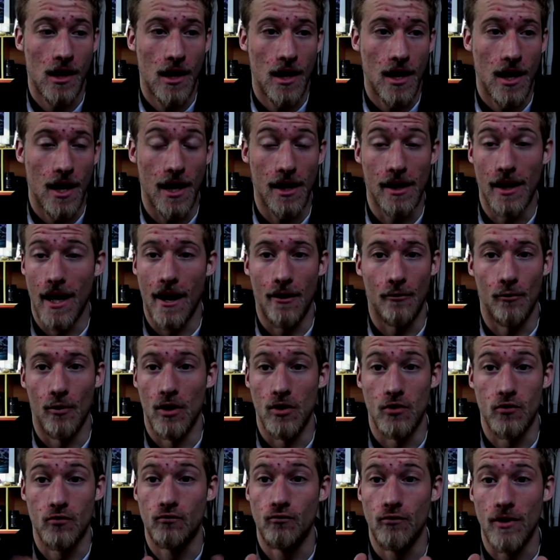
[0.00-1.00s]
that
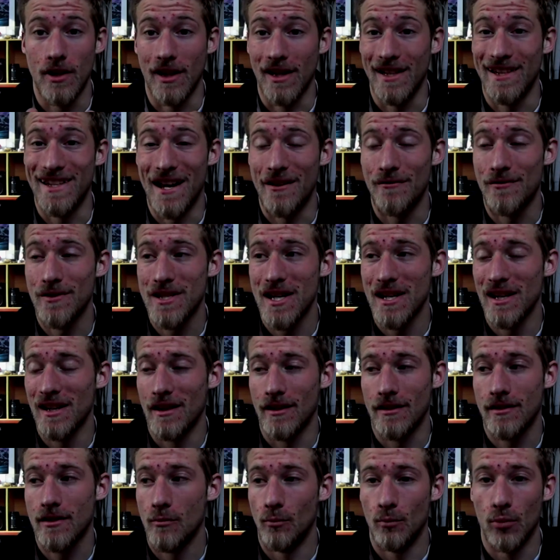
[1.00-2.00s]
was really devastating.
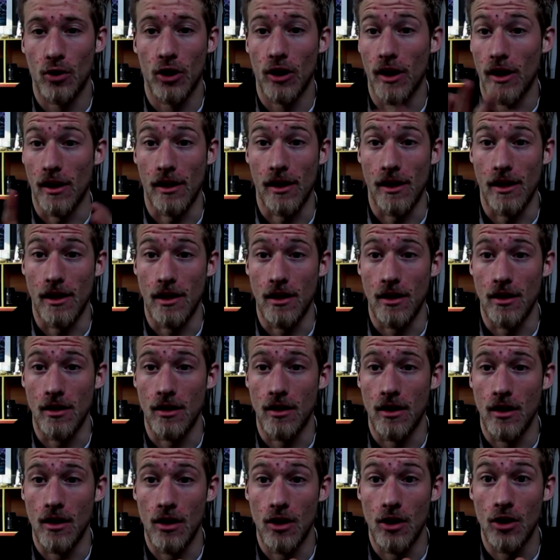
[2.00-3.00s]
It
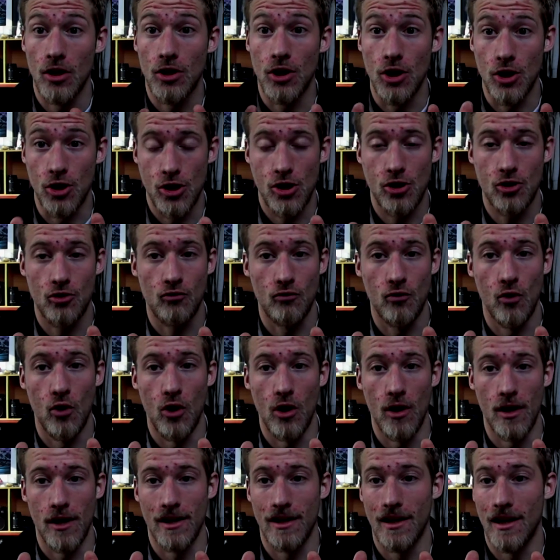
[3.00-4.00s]
completely
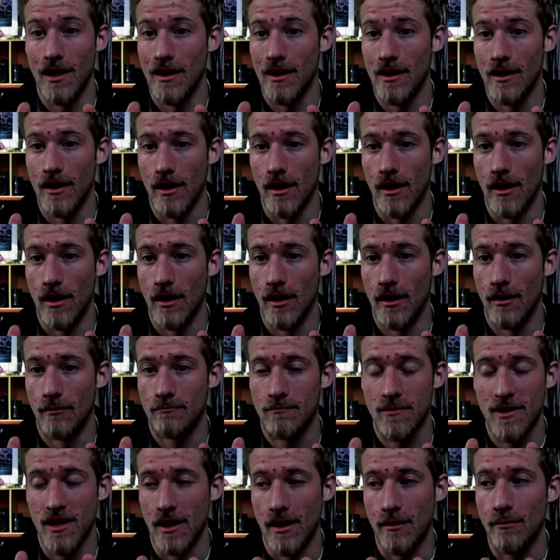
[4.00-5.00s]
destroyed the
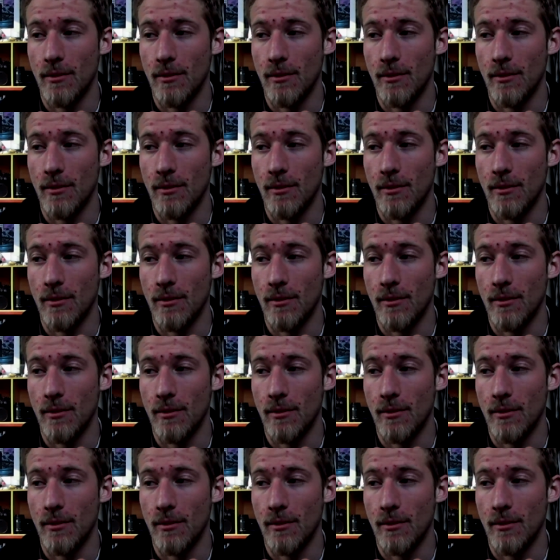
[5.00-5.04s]
city.